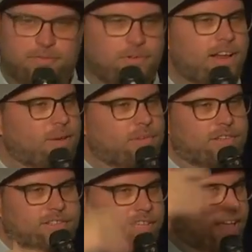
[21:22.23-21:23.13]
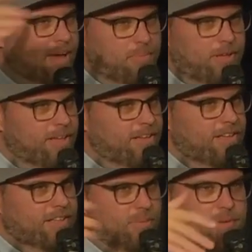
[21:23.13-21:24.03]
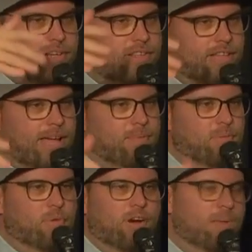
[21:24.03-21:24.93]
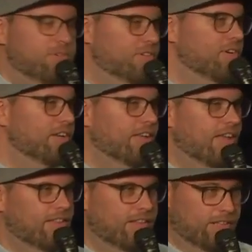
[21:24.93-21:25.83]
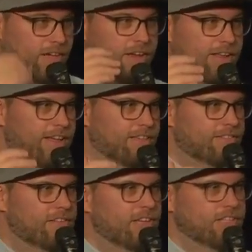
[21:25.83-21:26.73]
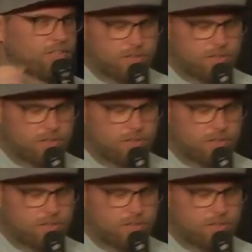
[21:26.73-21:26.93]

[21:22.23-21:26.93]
afraid when there's a gap. The bigger the gap, the more opportunity ha- that God has to